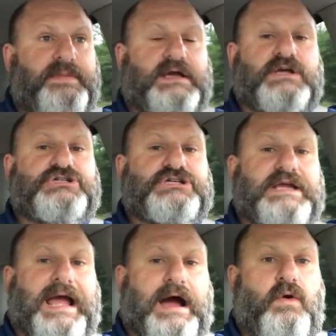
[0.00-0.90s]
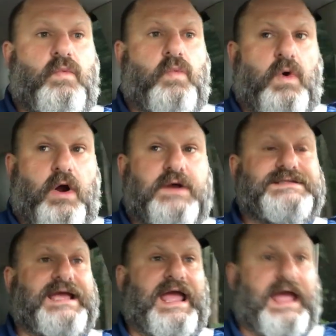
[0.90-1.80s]
because she
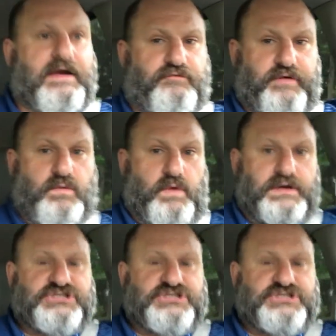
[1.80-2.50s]
outworked everyone.